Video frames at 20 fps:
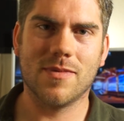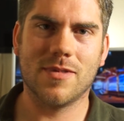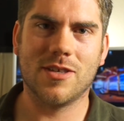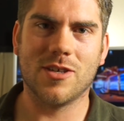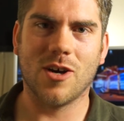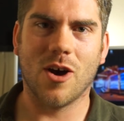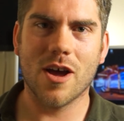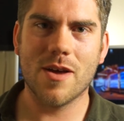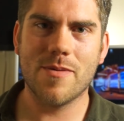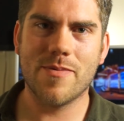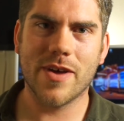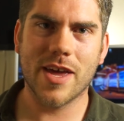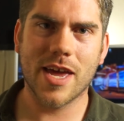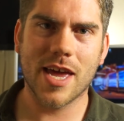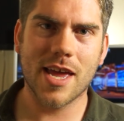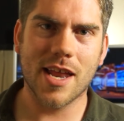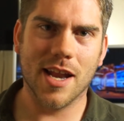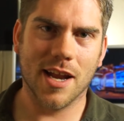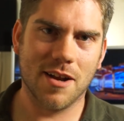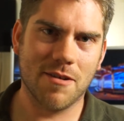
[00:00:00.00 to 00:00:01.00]
type it
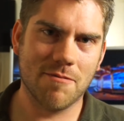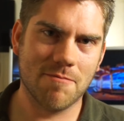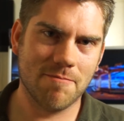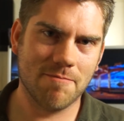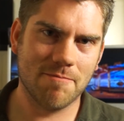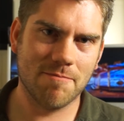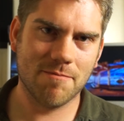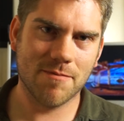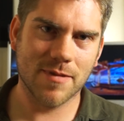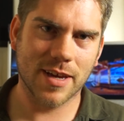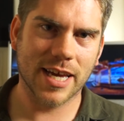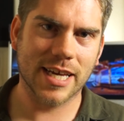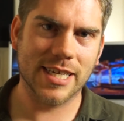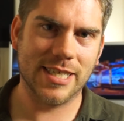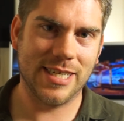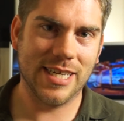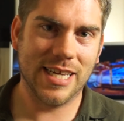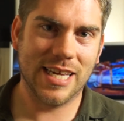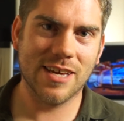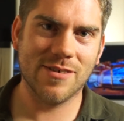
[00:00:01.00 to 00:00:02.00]
in. It
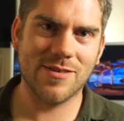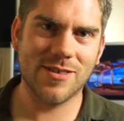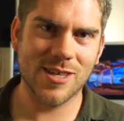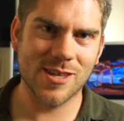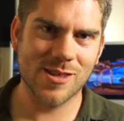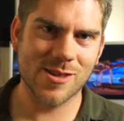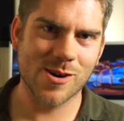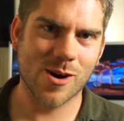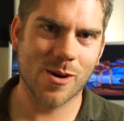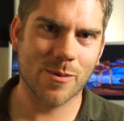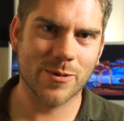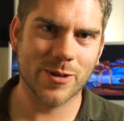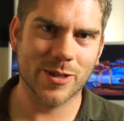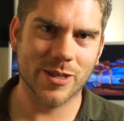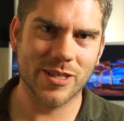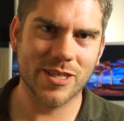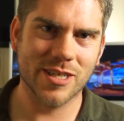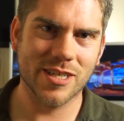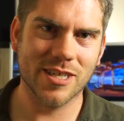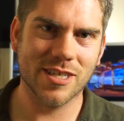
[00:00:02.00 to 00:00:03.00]
actually gives you the
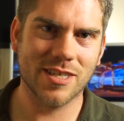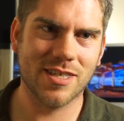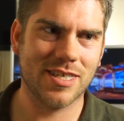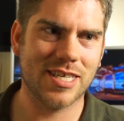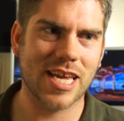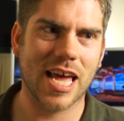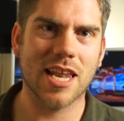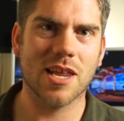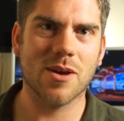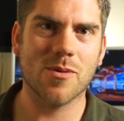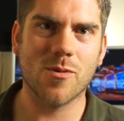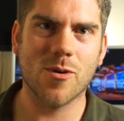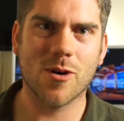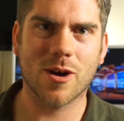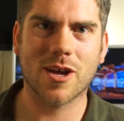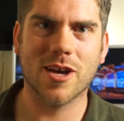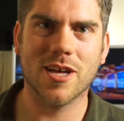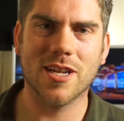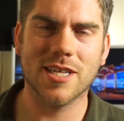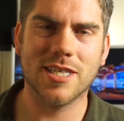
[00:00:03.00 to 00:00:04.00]
option to just tell it
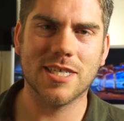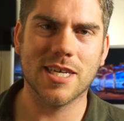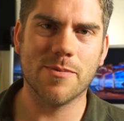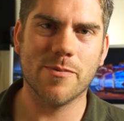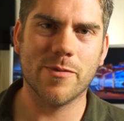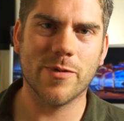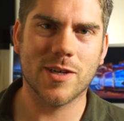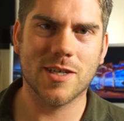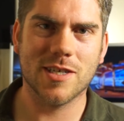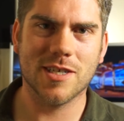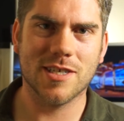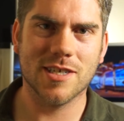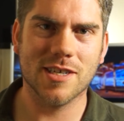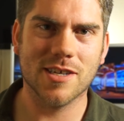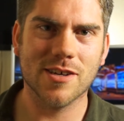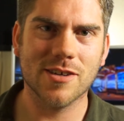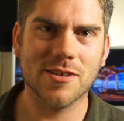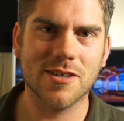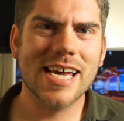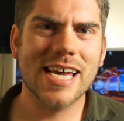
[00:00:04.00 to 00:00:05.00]
what colour temperature to
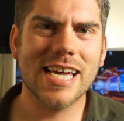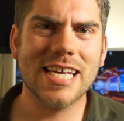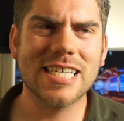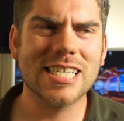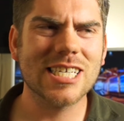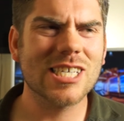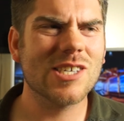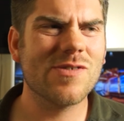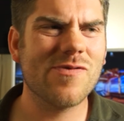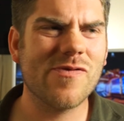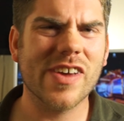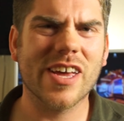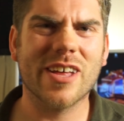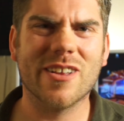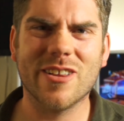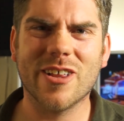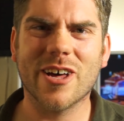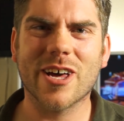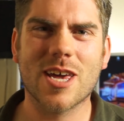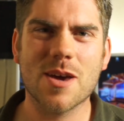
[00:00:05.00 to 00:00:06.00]
use. It does
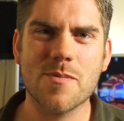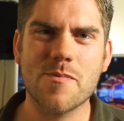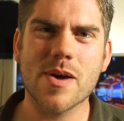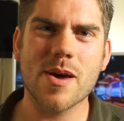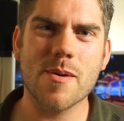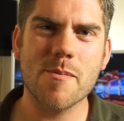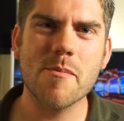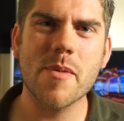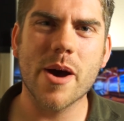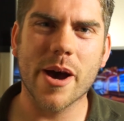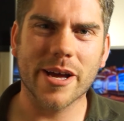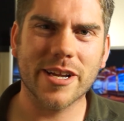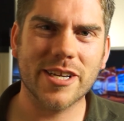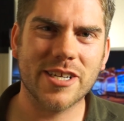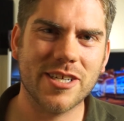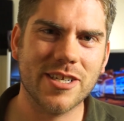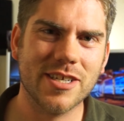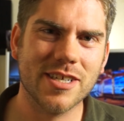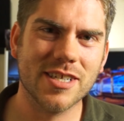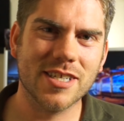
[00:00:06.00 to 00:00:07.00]
feel like a bit
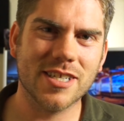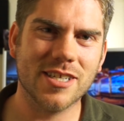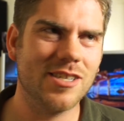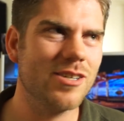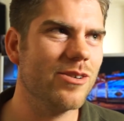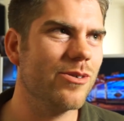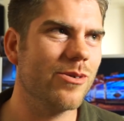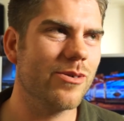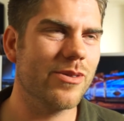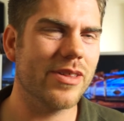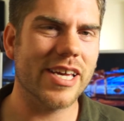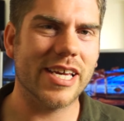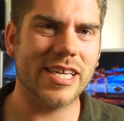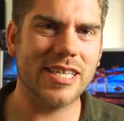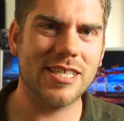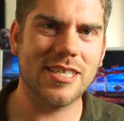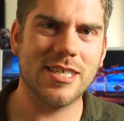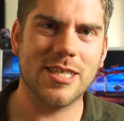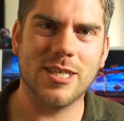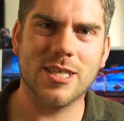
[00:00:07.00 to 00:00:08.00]
much to do all
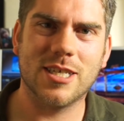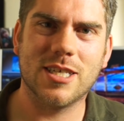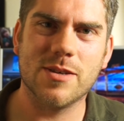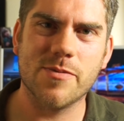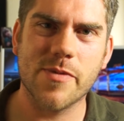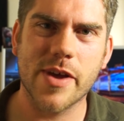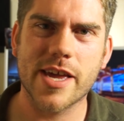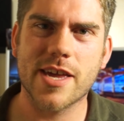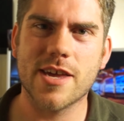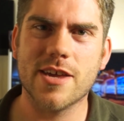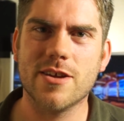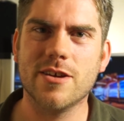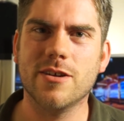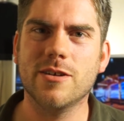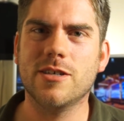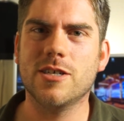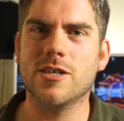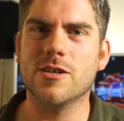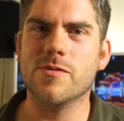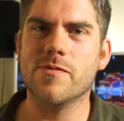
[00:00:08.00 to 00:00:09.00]
this just to make a
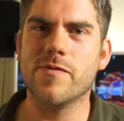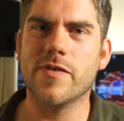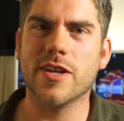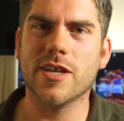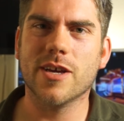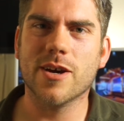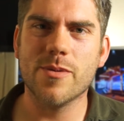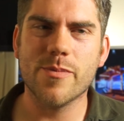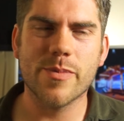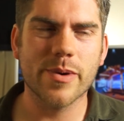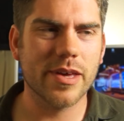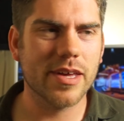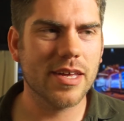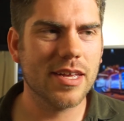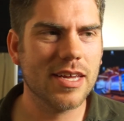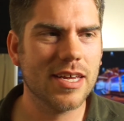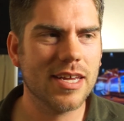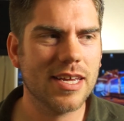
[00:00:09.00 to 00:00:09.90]
YouTube video, but